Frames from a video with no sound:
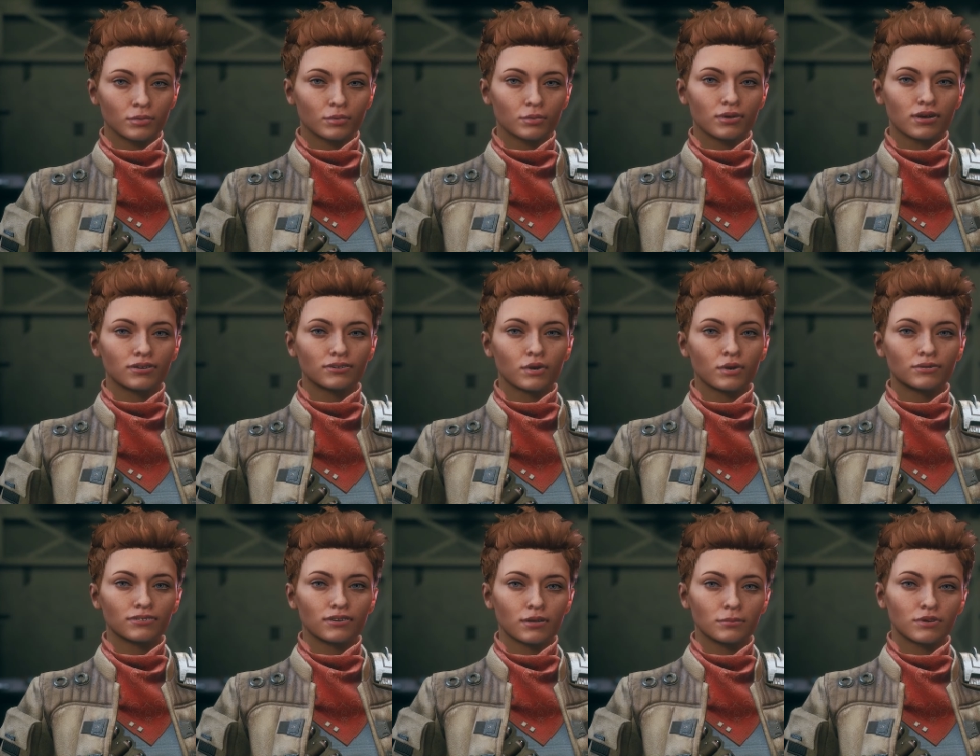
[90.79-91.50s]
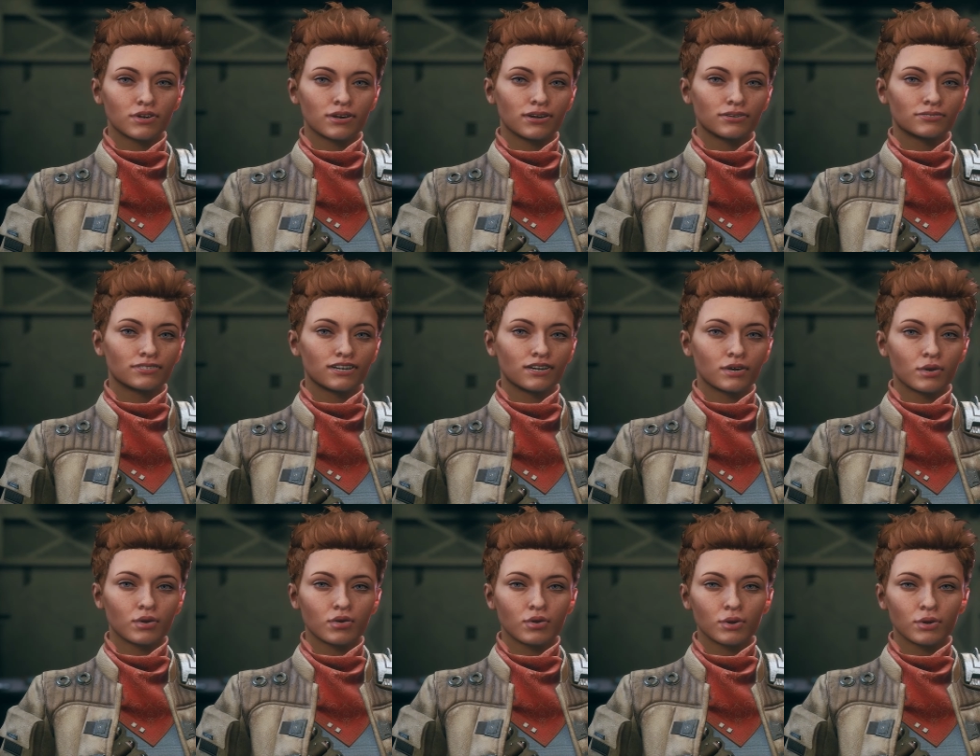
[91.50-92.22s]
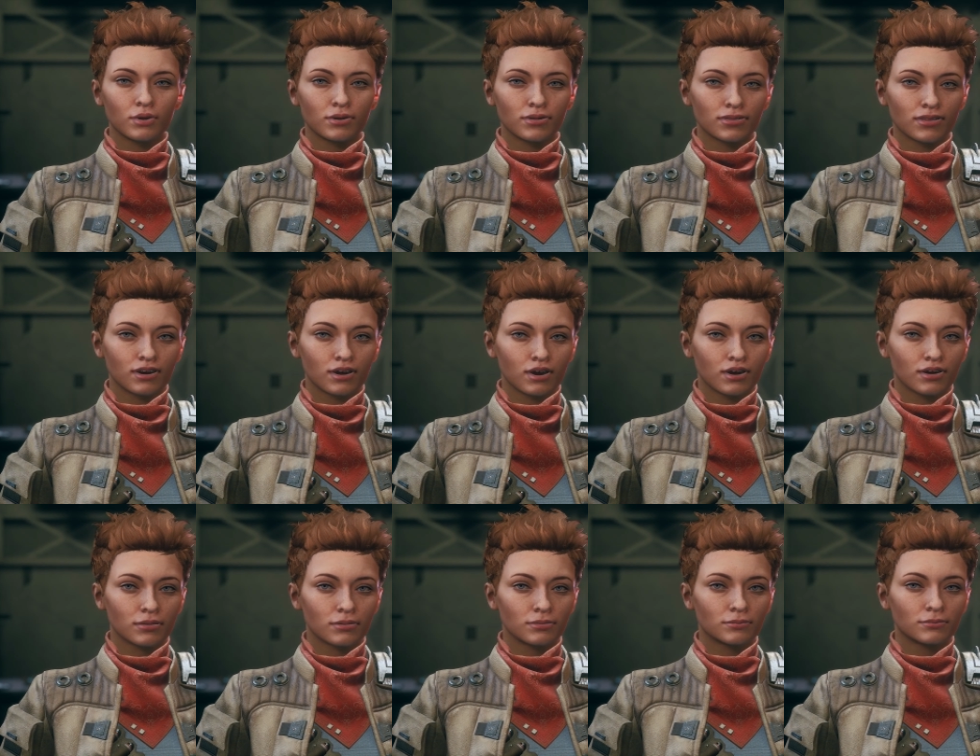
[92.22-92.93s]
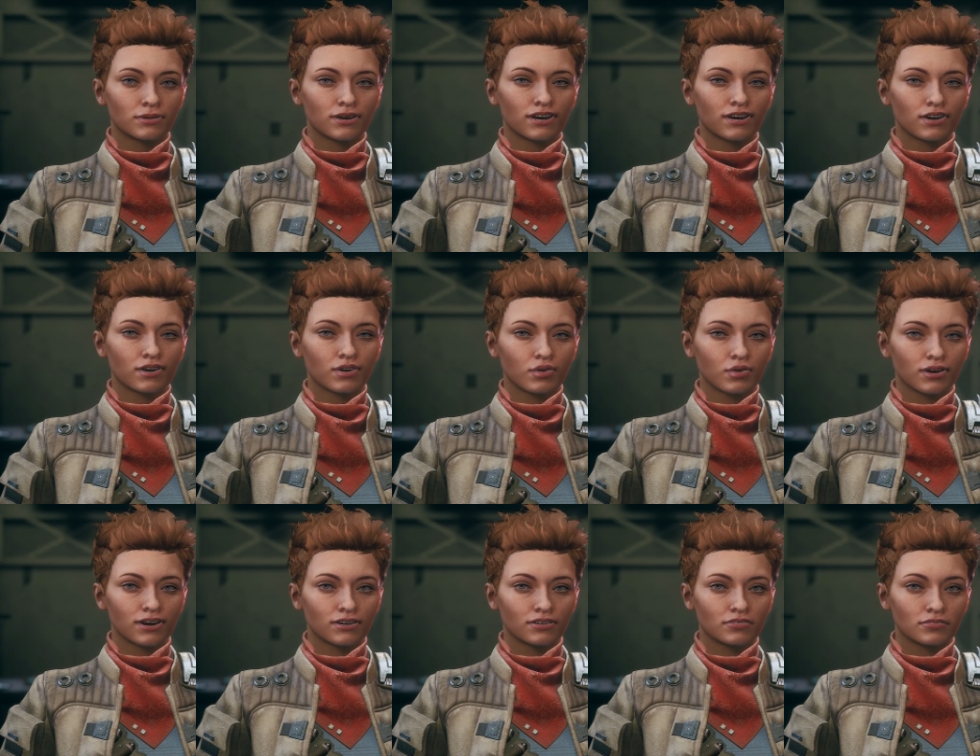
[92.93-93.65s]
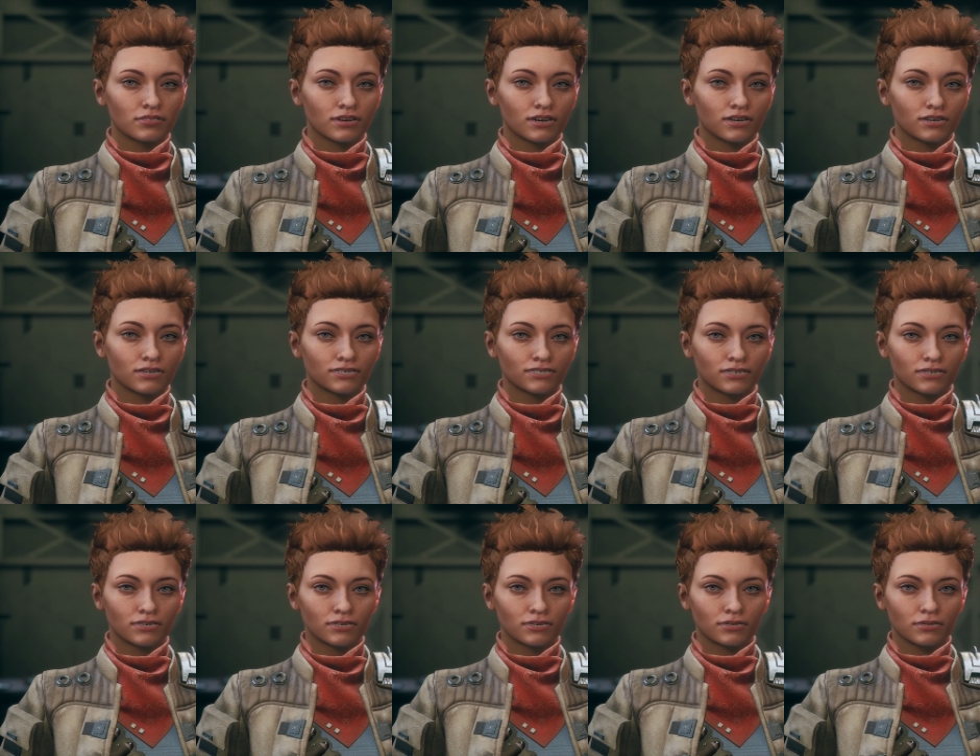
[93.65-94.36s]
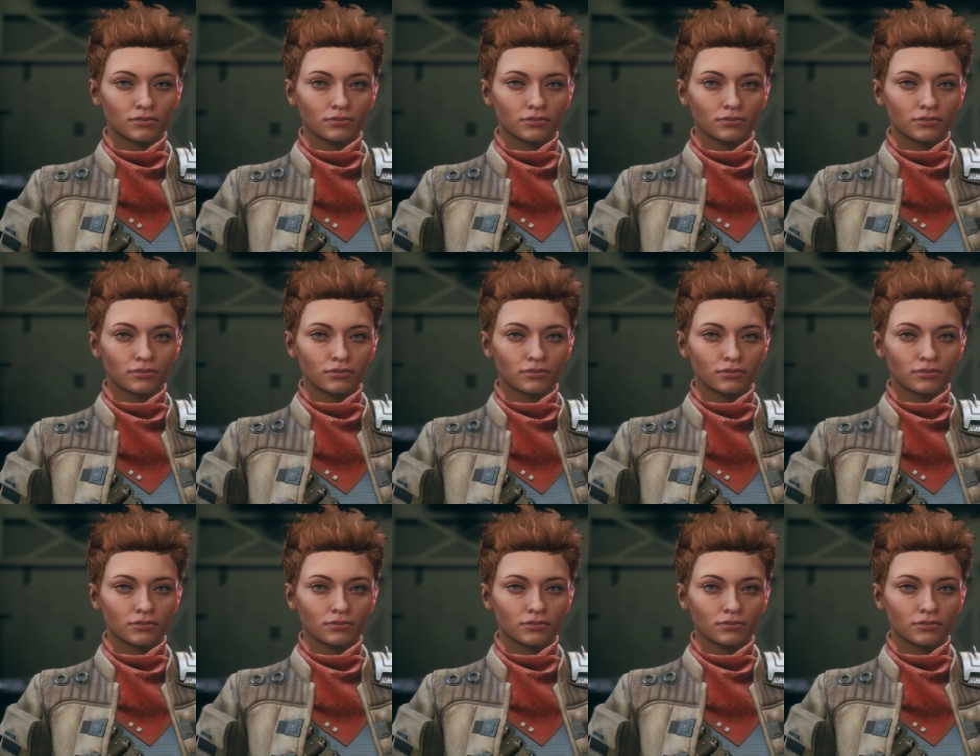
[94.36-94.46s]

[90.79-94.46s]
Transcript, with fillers: Once her subjects see her work, they gotta come back to get it fixed.